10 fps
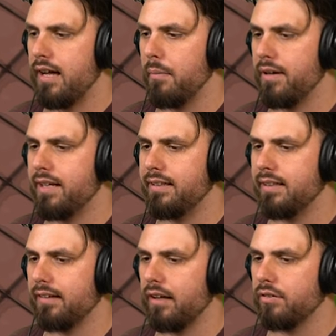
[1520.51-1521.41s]
I'm gonna eat
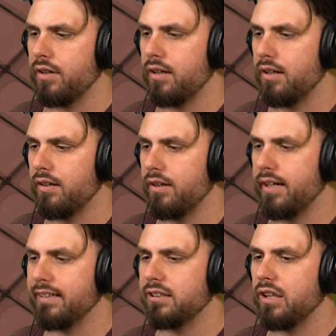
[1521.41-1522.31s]
that like raw.
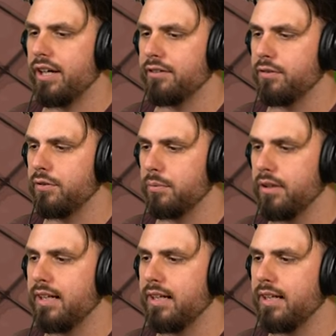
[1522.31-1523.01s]
Okay, that's a lot of food for me.